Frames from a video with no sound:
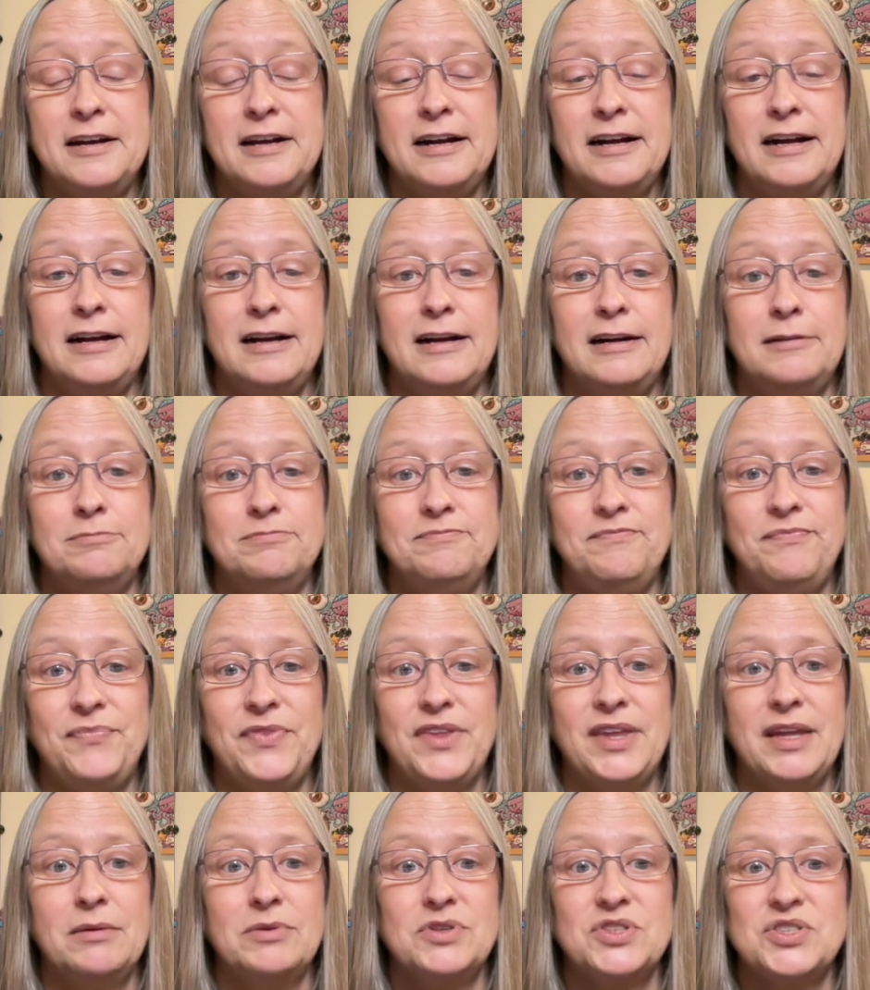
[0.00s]

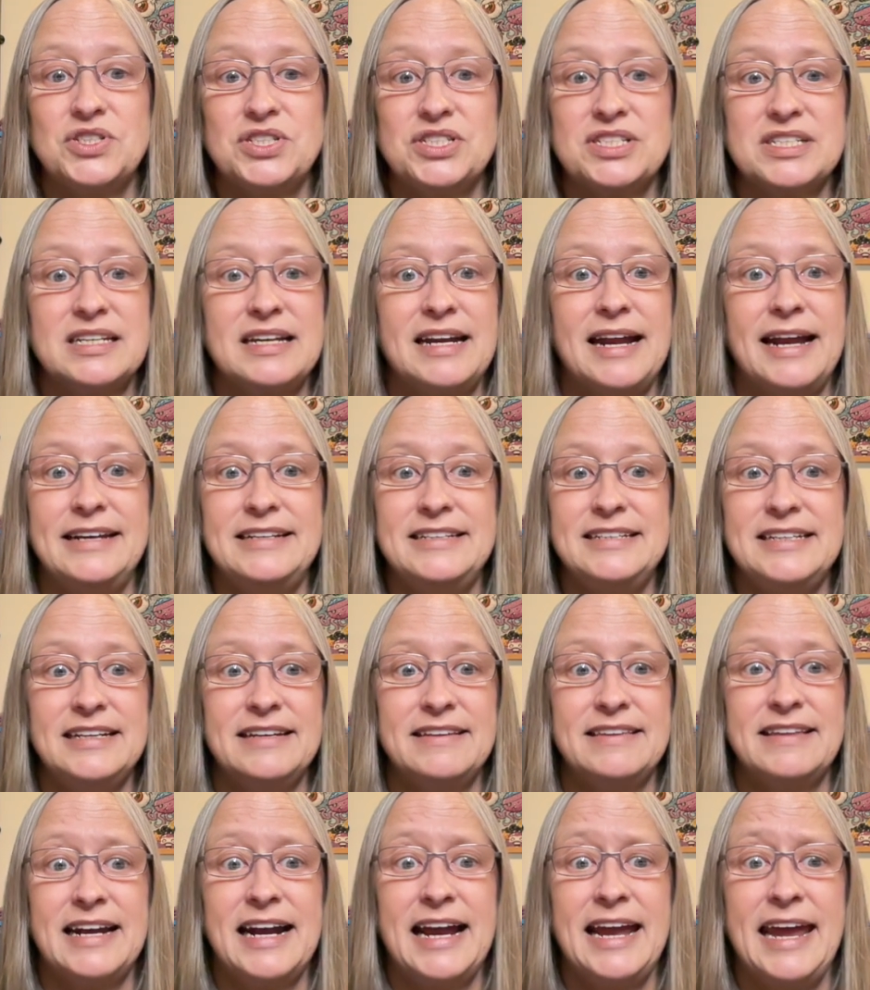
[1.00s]
It was just an idea
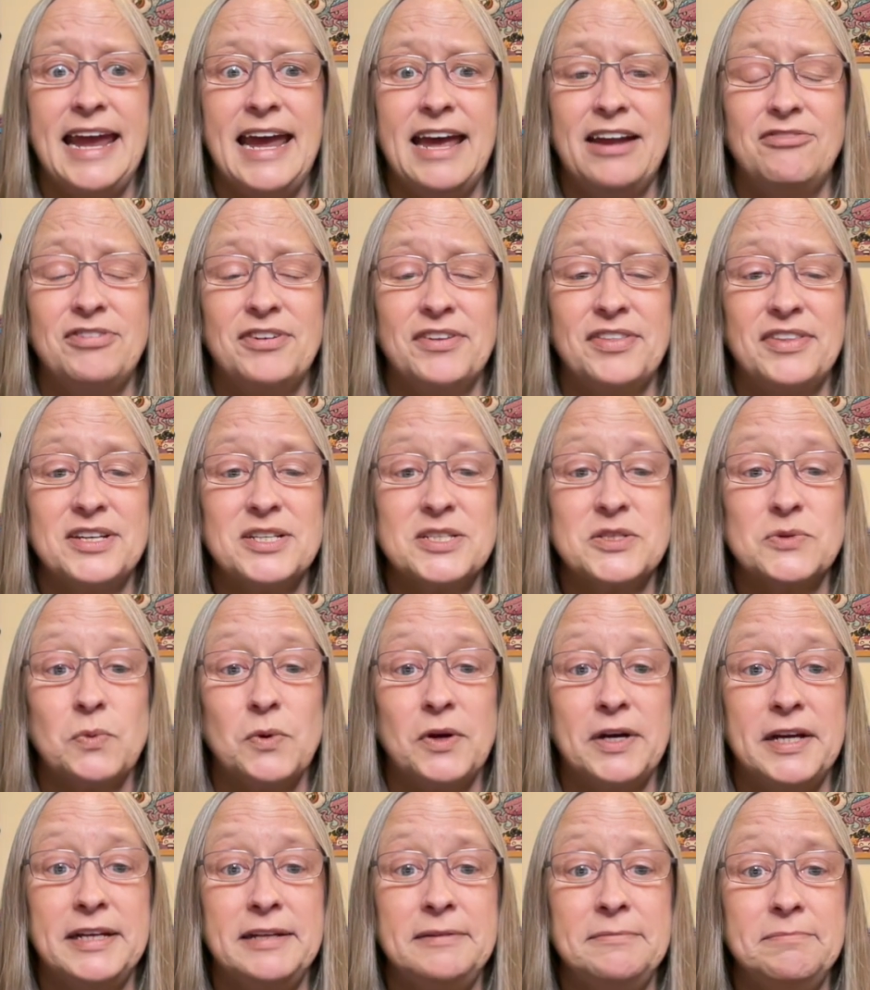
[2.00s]
that I had for this
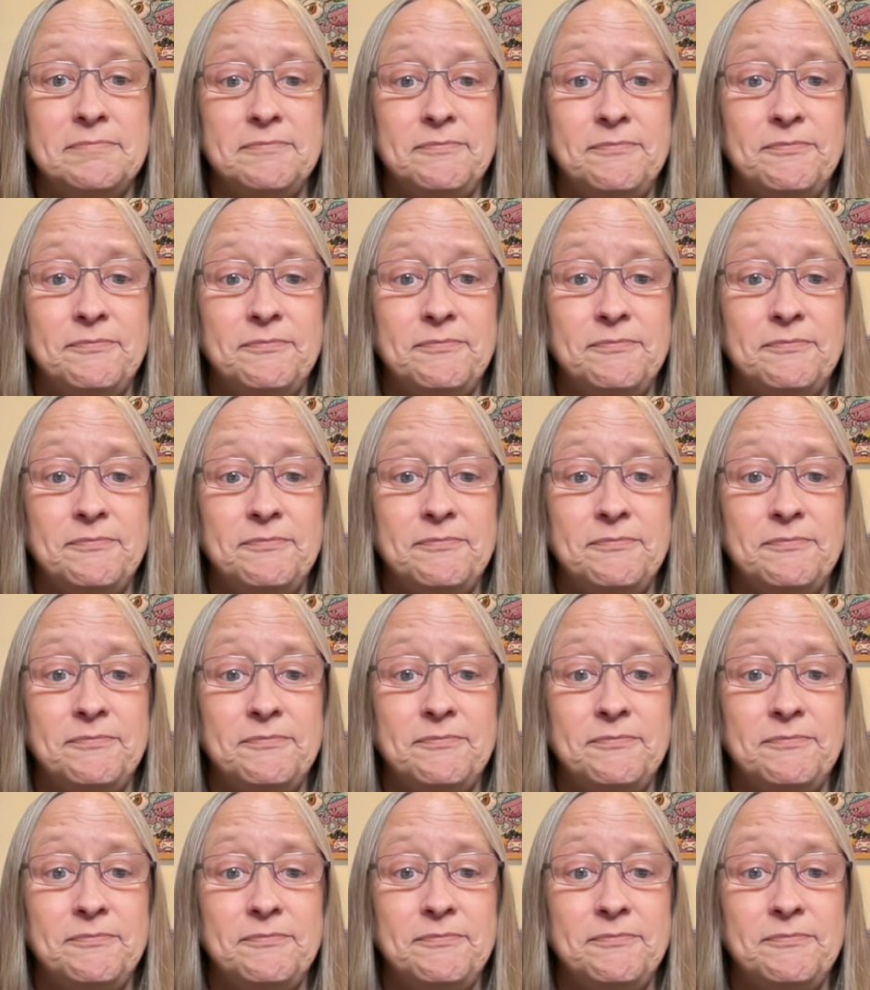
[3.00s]
one.